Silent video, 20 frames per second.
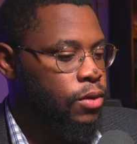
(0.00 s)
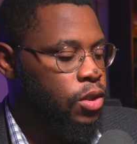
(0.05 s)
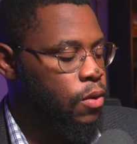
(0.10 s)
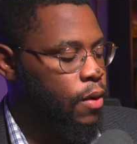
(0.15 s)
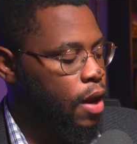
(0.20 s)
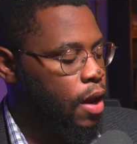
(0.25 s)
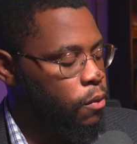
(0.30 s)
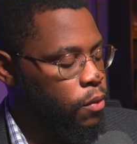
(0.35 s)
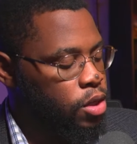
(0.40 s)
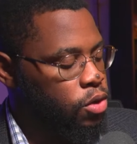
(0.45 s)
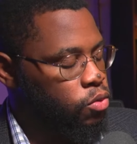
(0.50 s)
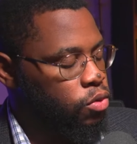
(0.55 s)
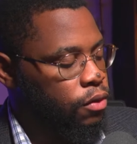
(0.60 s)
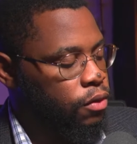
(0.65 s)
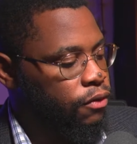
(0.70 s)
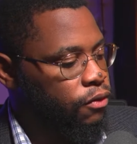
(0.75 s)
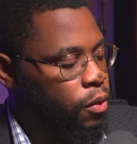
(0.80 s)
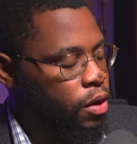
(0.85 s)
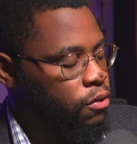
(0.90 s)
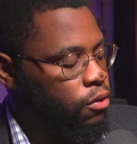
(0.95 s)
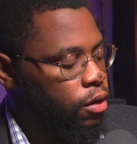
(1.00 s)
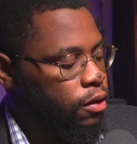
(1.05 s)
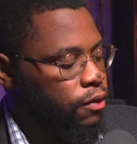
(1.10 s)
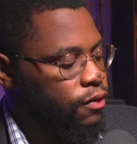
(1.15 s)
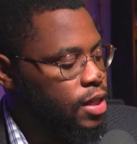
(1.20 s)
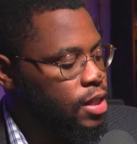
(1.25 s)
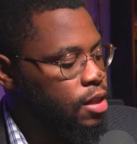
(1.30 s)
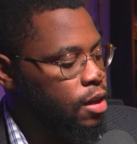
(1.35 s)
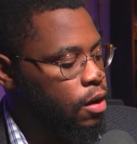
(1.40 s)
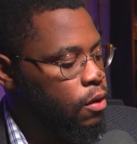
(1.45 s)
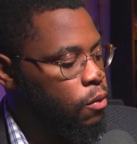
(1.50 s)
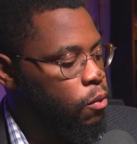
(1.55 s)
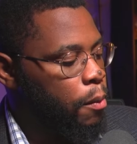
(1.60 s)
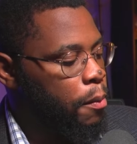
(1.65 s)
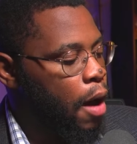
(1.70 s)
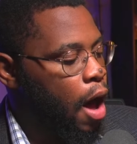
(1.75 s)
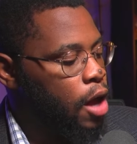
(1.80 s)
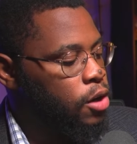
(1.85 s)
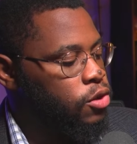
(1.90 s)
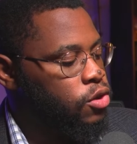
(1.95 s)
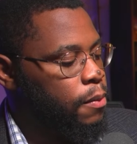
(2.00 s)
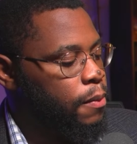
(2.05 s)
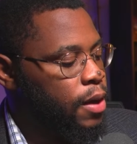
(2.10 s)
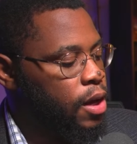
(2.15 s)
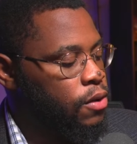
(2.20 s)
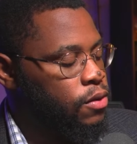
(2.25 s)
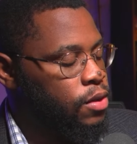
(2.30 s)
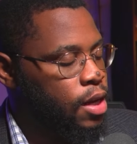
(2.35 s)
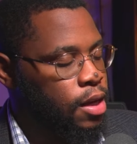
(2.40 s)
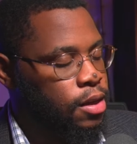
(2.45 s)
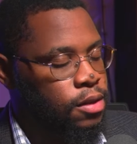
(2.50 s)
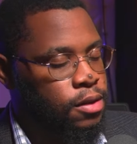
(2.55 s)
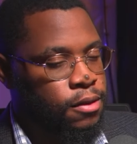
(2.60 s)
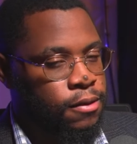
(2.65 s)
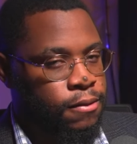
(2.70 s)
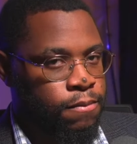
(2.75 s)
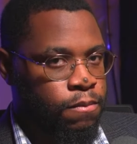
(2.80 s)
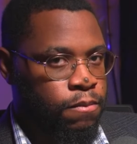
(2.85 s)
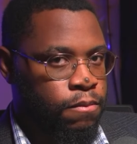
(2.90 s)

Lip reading: So again, we revisit what Padre Pio says.